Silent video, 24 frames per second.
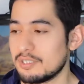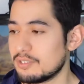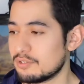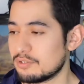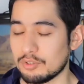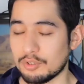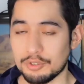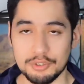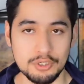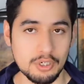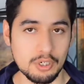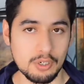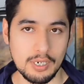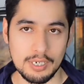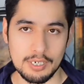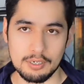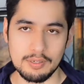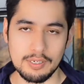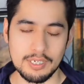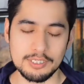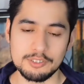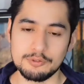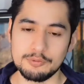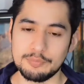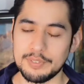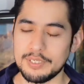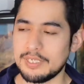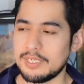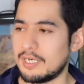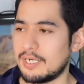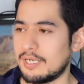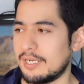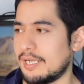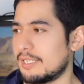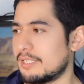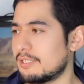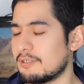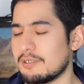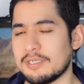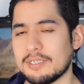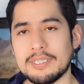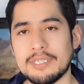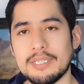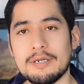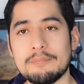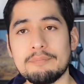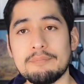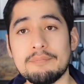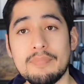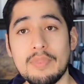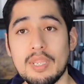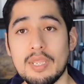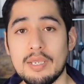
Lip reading: So, you know, I don't like to be handling them.